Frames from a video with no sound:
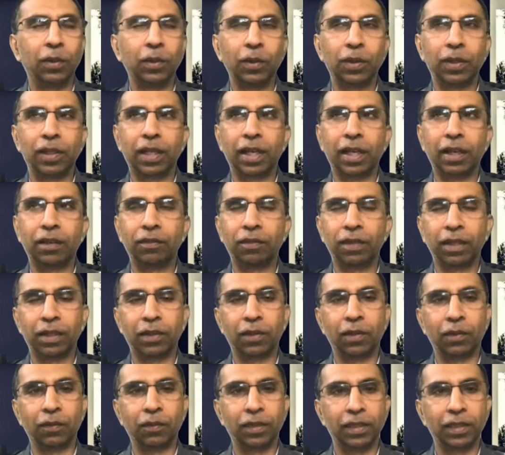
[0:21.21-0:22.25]
to craft a
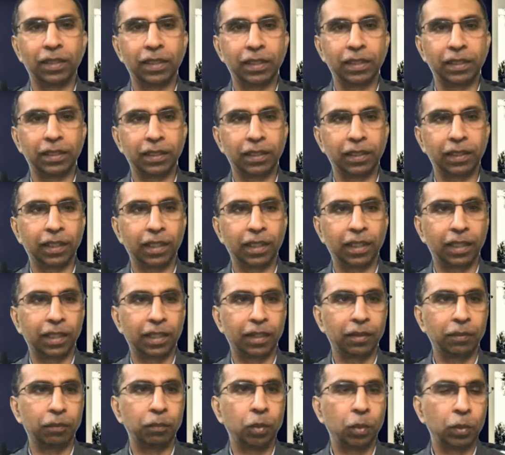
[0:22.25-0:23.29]
conversation that
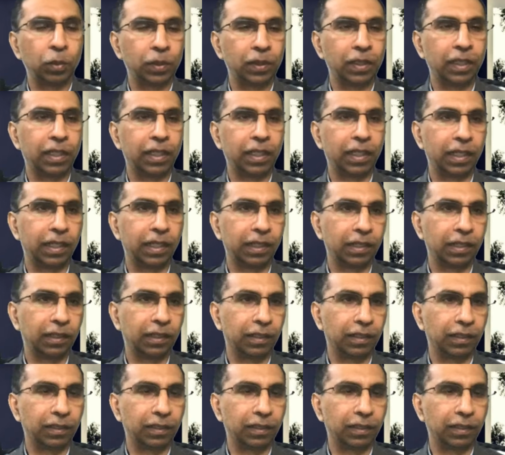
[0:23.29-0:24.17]
moves the needle.